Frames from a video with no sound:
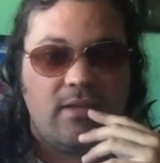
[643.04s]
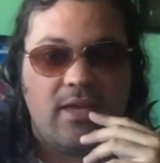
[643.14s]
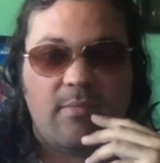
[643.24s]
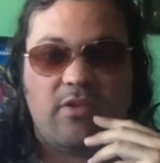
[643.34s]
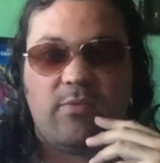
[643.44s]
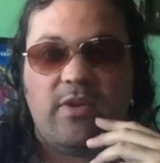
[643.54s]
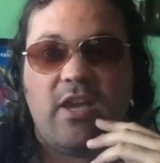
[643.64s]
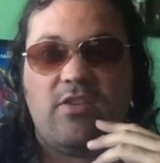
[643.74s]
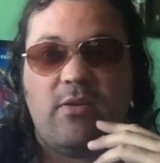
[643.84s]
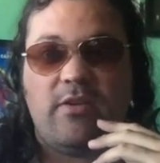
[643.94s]
And plus we
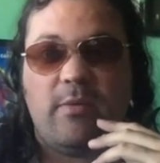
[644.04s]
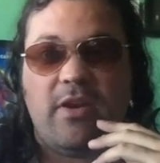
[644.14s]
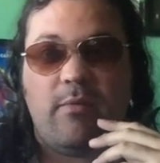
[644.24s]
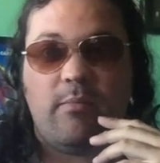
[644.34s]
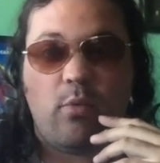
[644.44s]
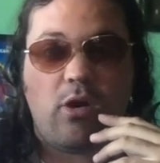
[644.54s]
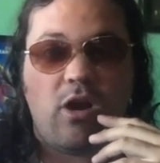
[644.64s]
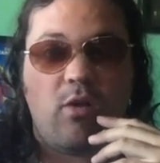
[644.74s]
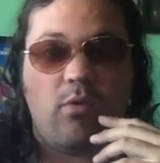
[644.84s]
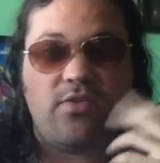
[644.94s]
got
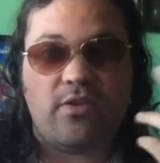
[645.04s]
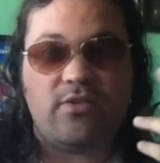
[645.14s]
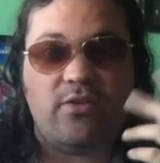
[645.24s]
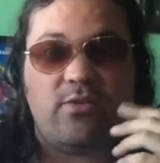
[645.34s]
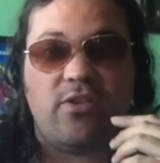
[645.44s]
Moroha with us too.